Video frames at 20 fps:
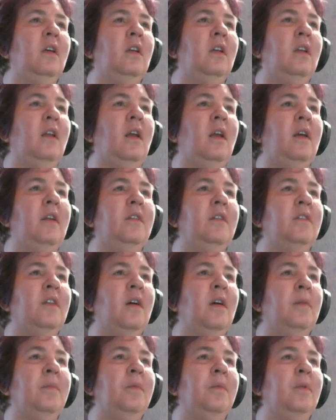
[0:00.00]
lines
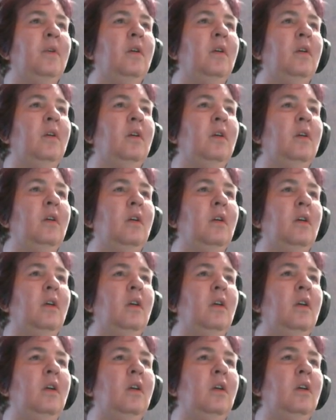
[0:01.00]
up
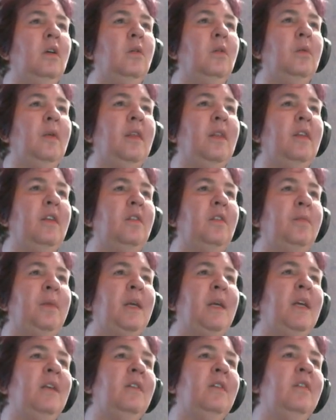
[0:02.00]
with this
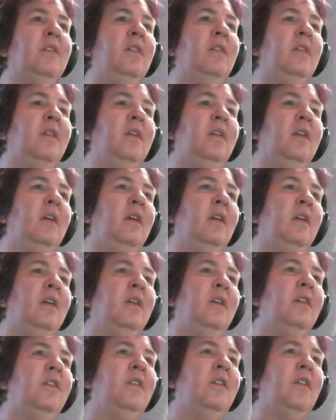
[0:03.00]
piece.
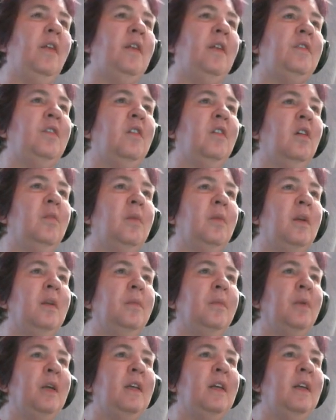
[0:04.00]
So that's a good one to
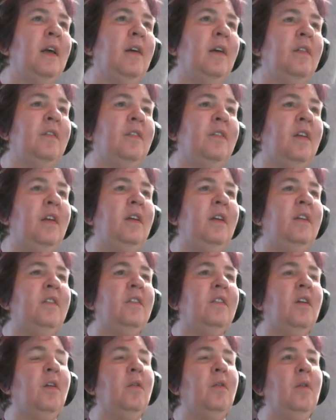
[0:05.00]
bring down as any.
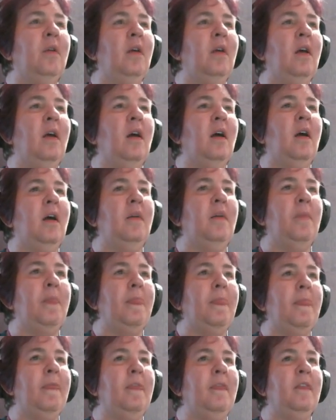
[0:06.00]
So
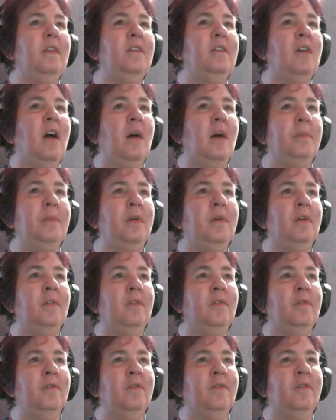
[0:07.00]
the top,
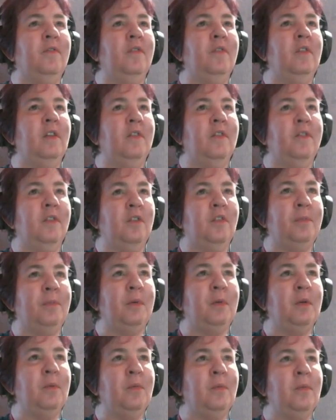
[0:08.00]
the first
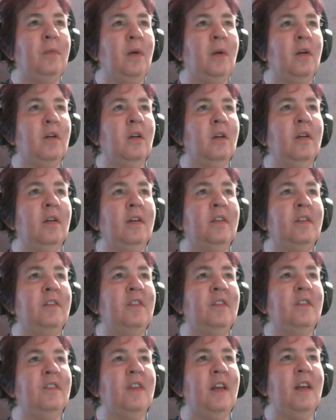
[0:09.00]
blue marker is to
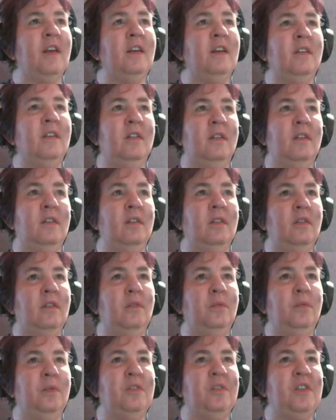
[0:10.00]
set it,
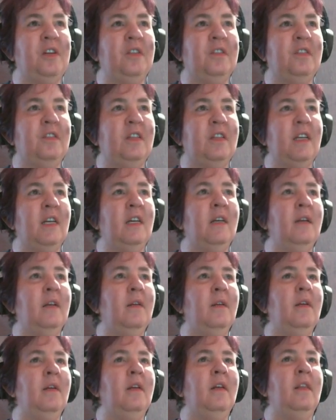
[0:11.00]
which I just did.
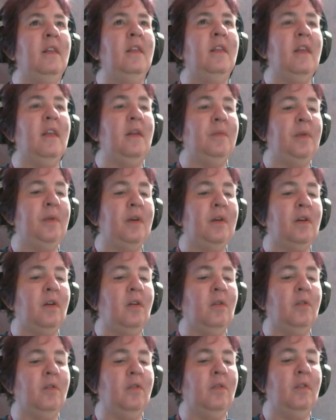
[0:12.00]
Then we
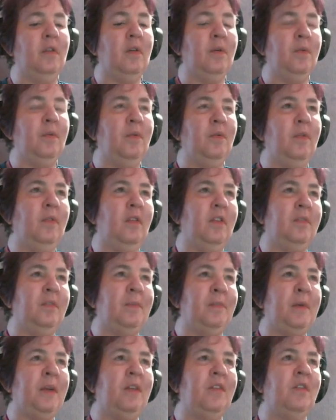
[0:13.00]
go, this
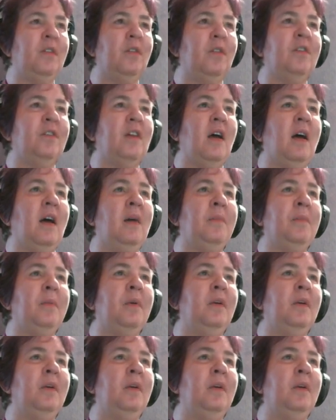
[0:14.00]
piece goes up.